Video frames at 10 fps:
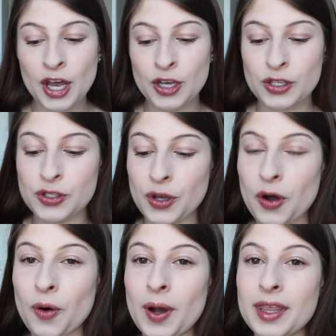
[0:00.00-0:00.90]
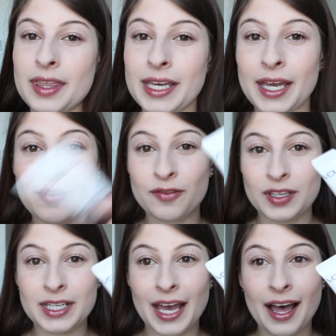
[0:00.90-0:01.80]
So the
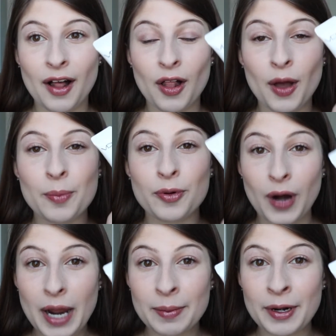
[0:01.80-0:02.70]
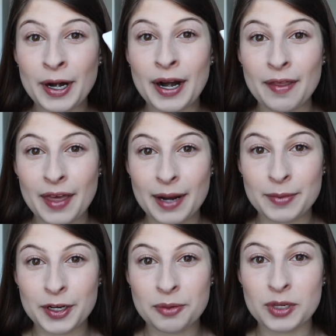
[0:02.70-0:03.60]
VDL Primer that I'm
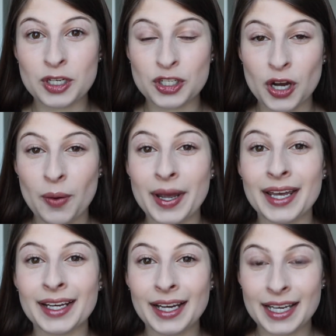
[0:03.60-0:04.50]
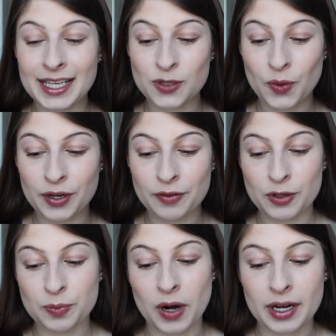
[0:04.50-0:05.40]
going to be showing is one of those
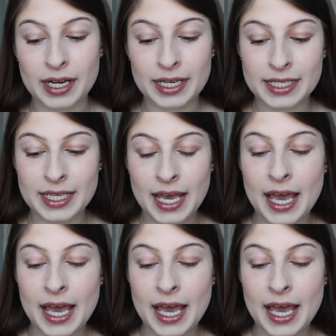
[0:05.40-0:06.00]
products.